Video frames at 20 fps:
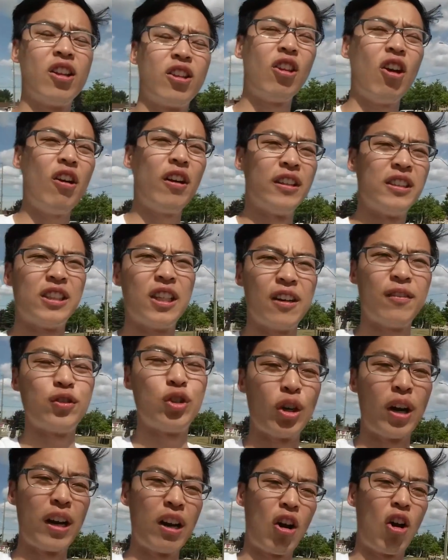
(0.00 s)
the thought instead of
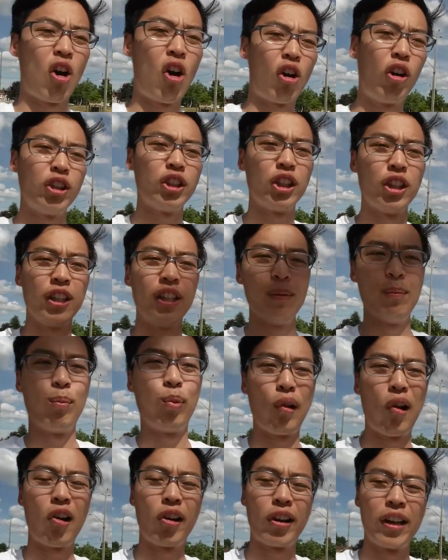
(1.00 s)
trying to harshly
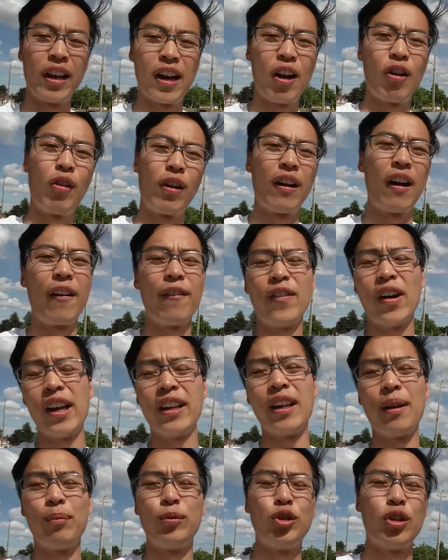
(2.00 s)
block it out. And I
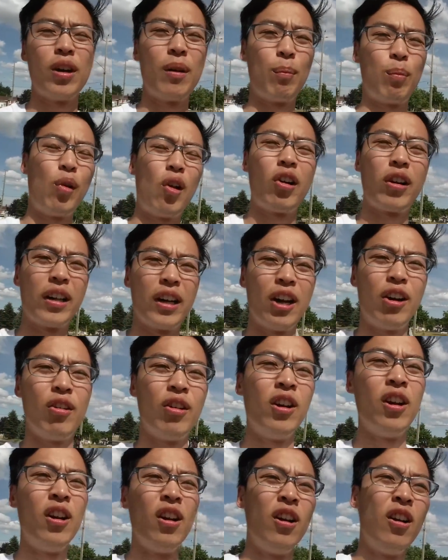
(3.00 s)
find that trying to block it
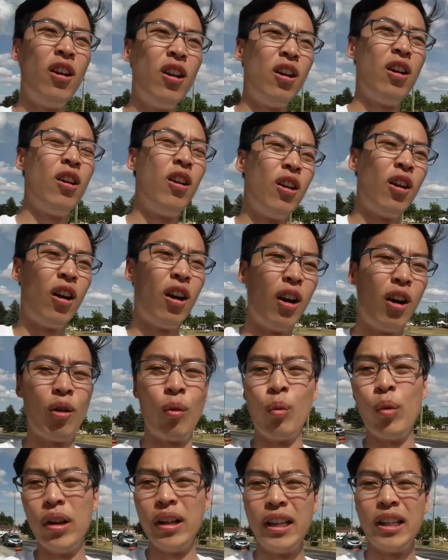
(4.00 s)
out
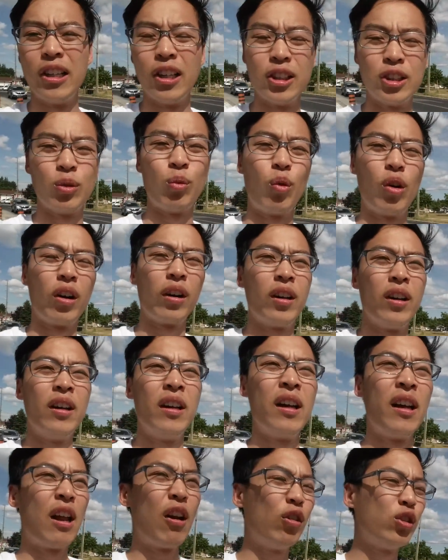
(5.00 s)
really doesn't work.
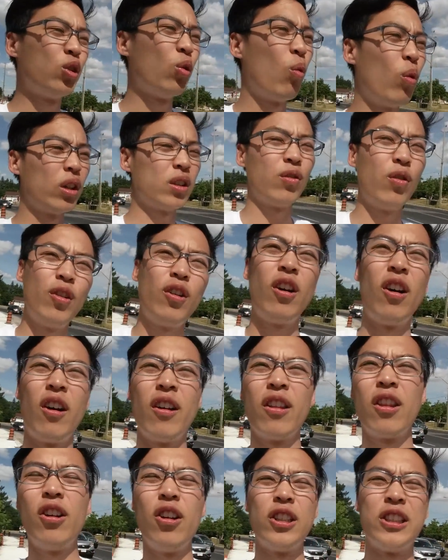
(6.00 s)
It also works for
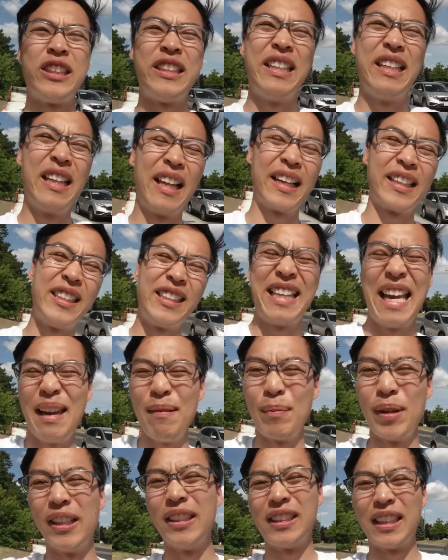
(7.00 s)
other like
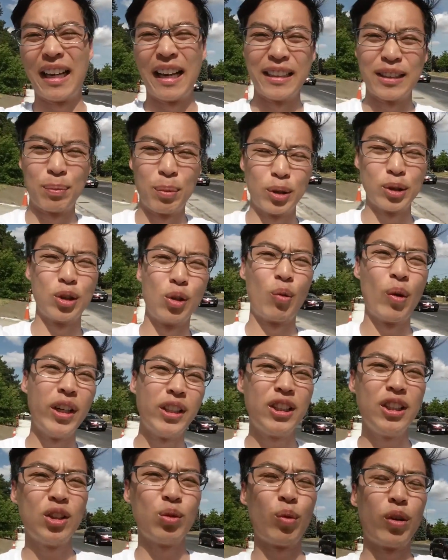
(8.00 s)
statements as opposed to
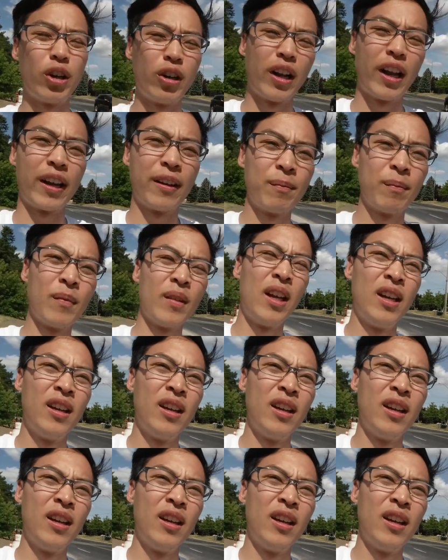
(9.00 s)
questions, when you're like,